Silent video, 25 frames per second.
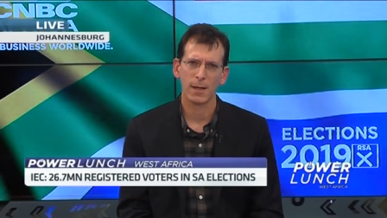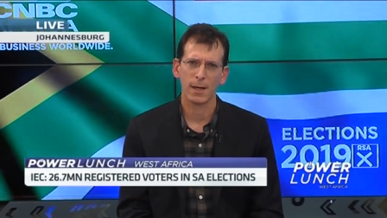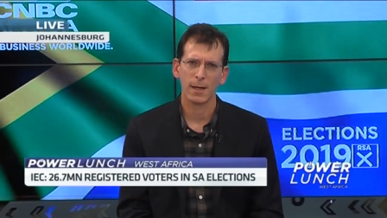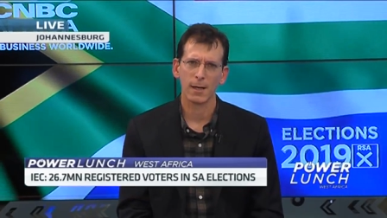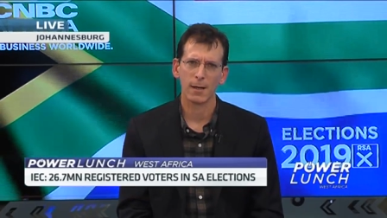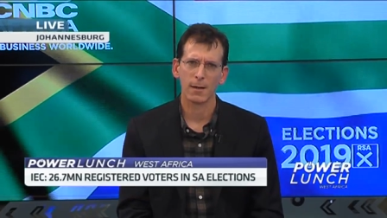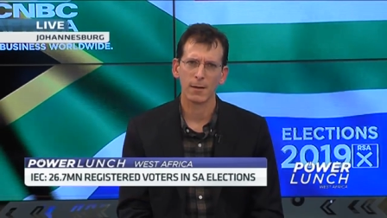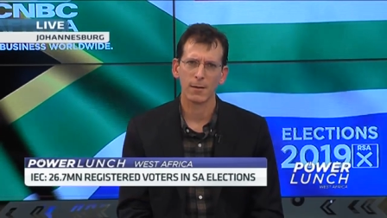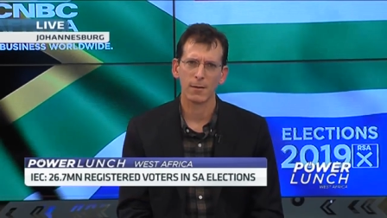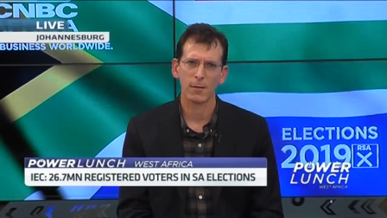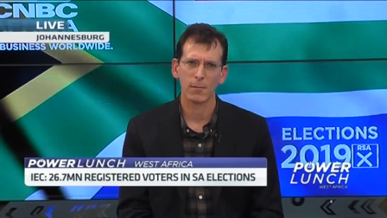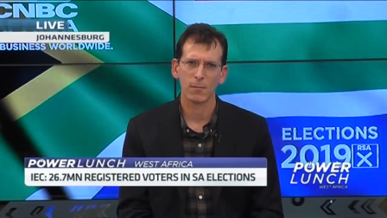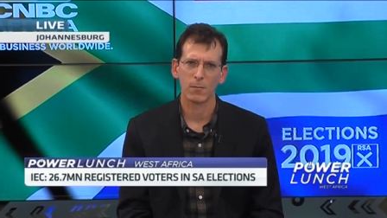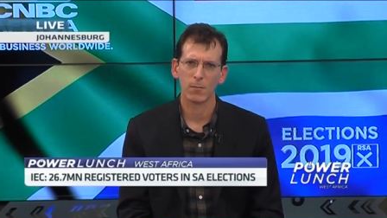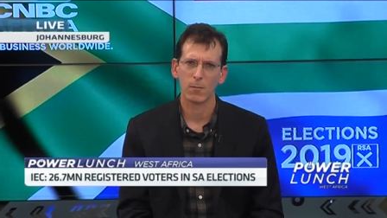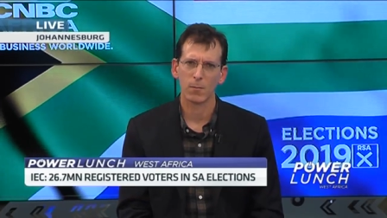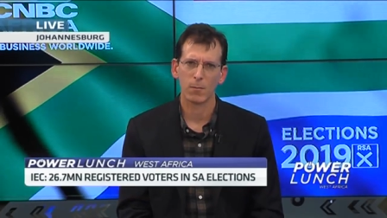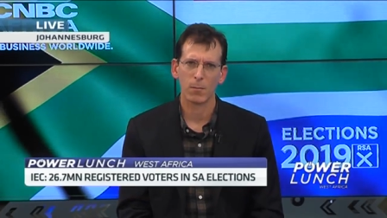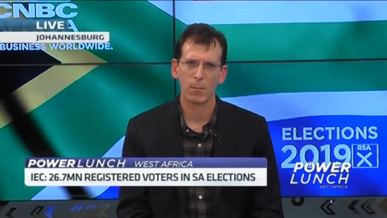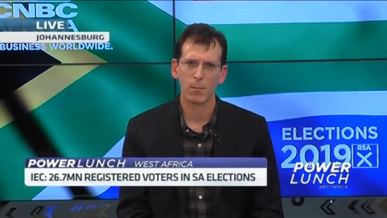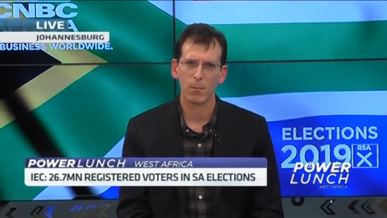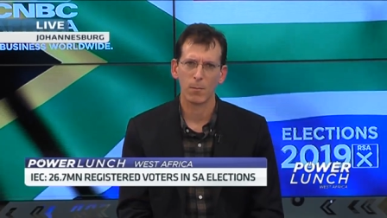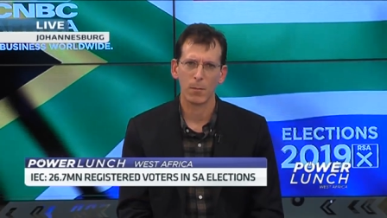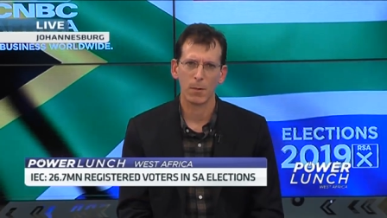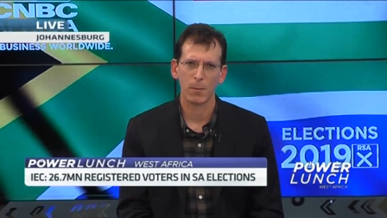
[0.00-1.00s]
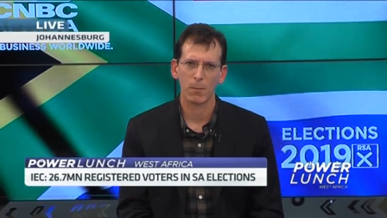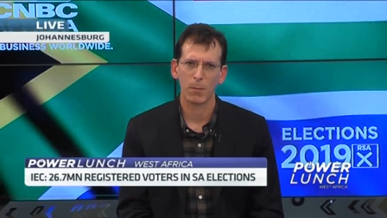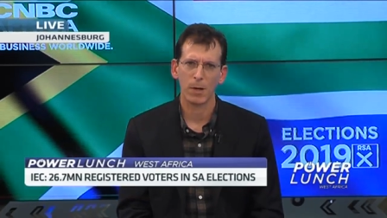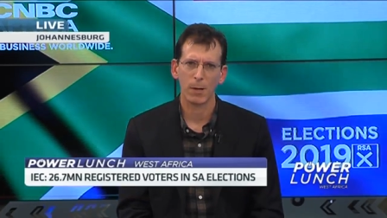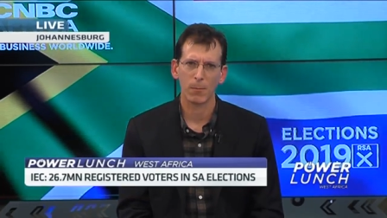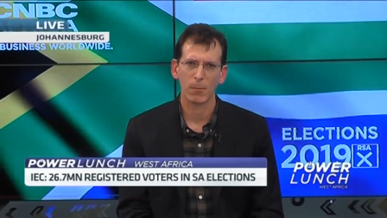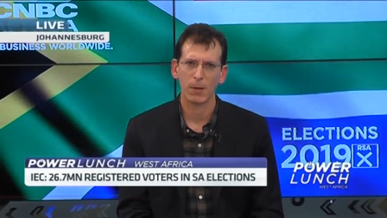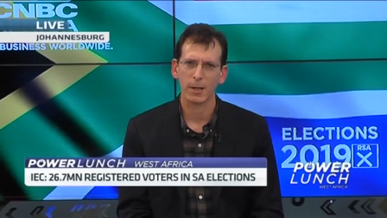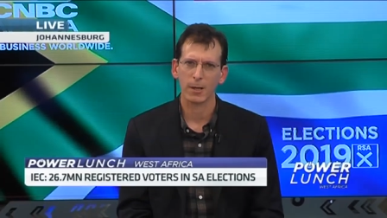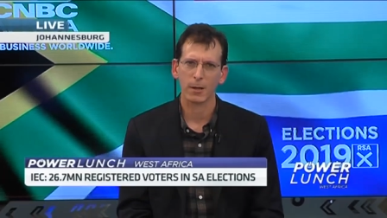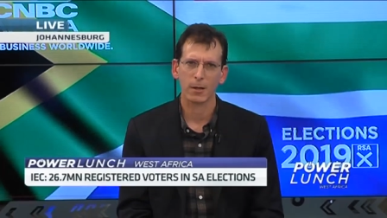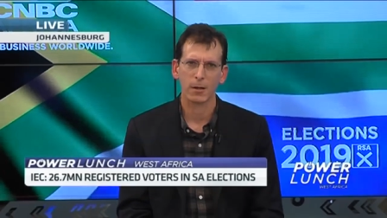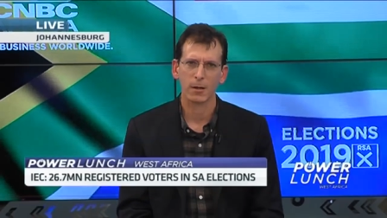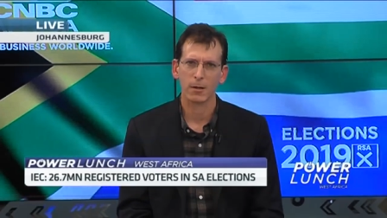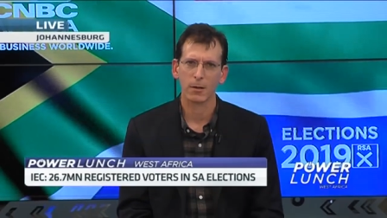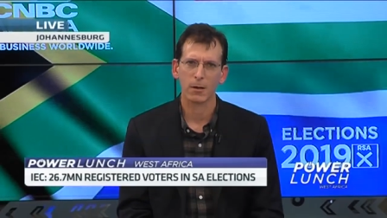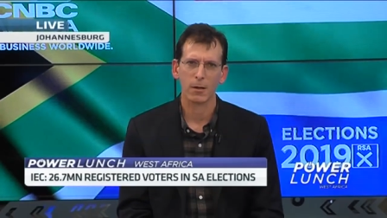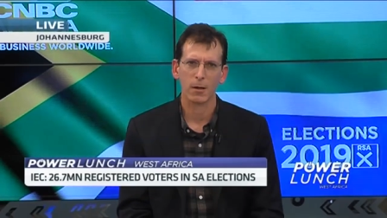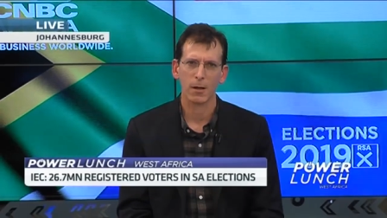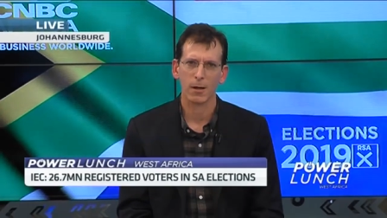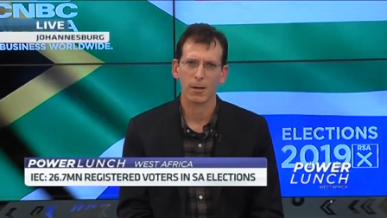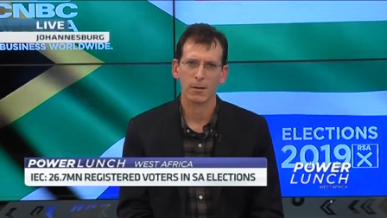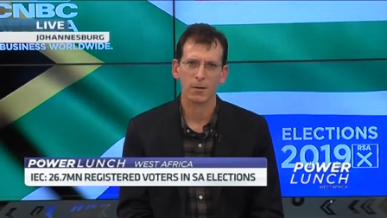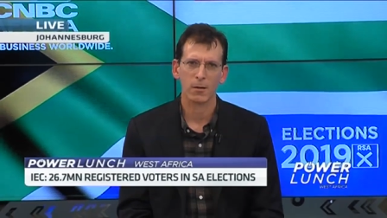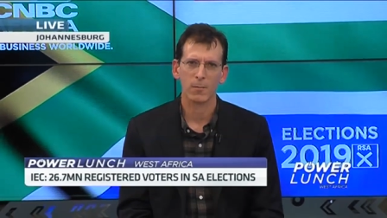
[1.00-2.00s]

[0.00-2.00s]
Uh, public uh,